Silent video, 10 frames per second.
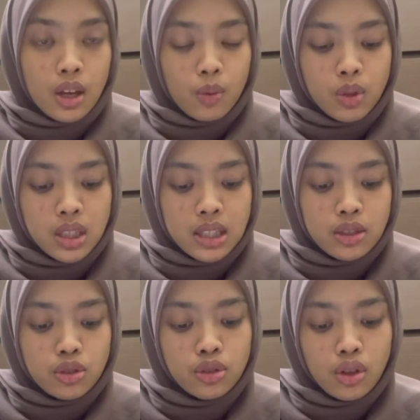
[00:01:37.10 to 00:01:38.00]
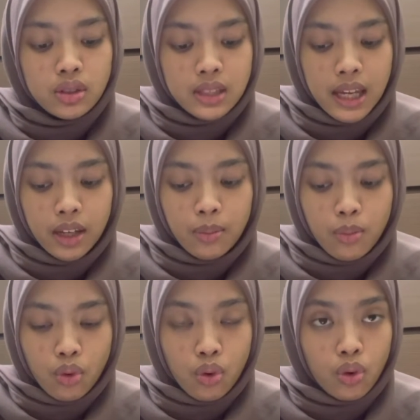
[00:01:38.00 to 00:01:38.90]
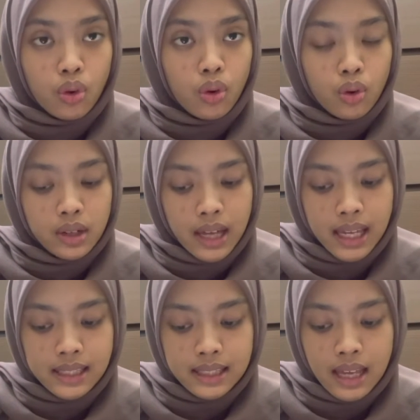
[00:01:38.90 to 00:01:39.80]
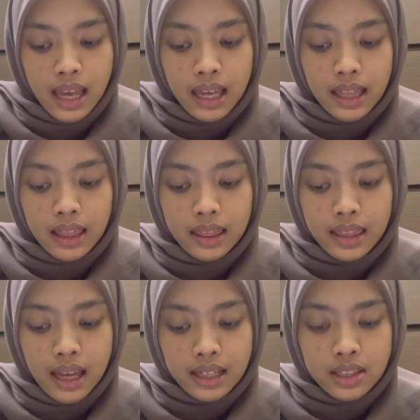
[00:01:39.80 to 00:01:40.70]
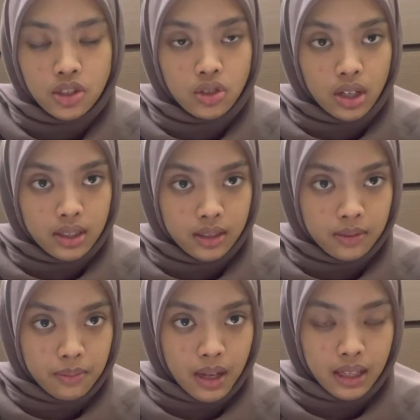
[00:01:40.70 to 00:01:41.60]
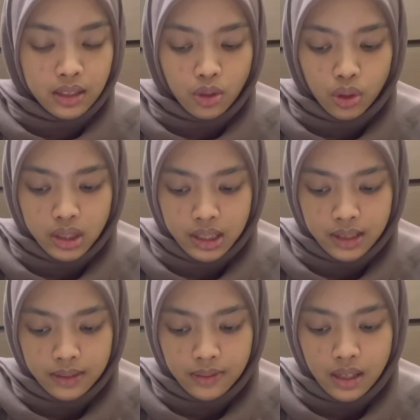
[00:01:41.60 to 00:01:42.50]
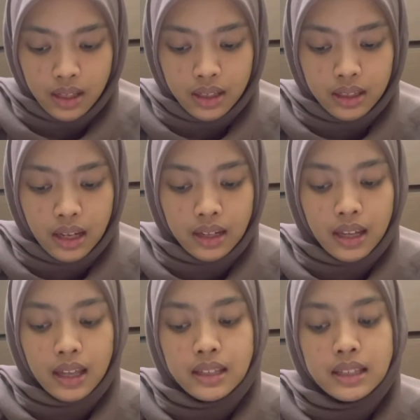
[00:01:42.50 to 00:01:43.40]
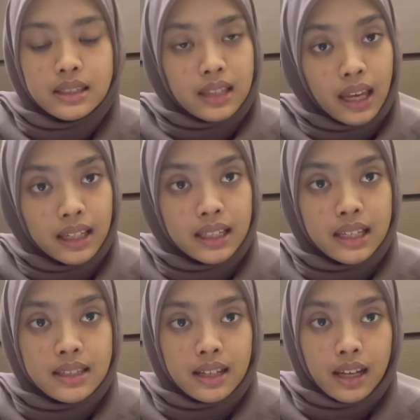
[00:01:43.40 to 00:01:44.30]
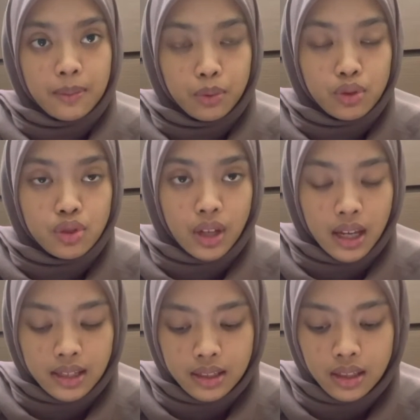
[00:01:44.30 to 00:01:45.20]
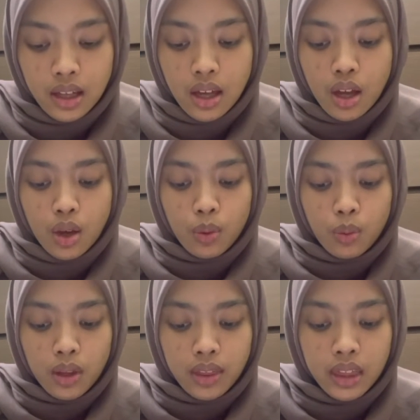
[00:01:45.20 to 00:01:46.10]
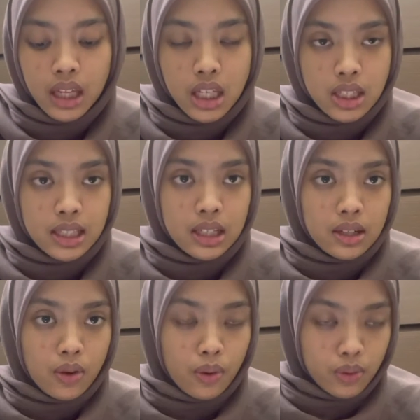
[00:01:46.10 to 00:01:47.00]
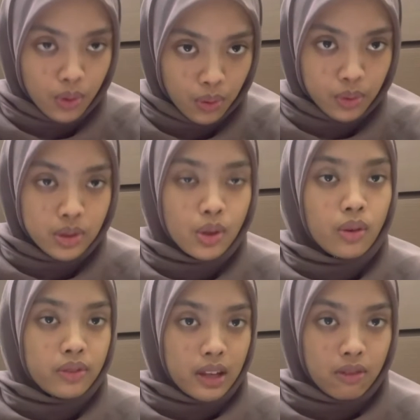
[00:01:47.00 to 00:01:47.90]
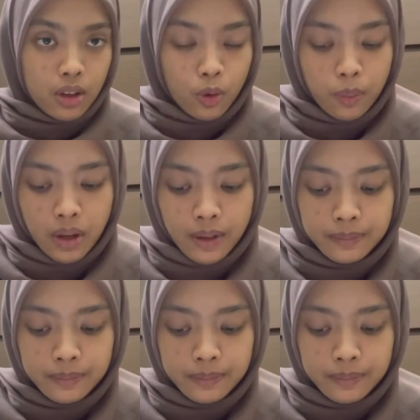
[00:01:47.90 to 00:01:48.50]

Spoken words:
which is do not take more or less than instructed by the doctor. And then they take the entacapone together with each dose of levodopa.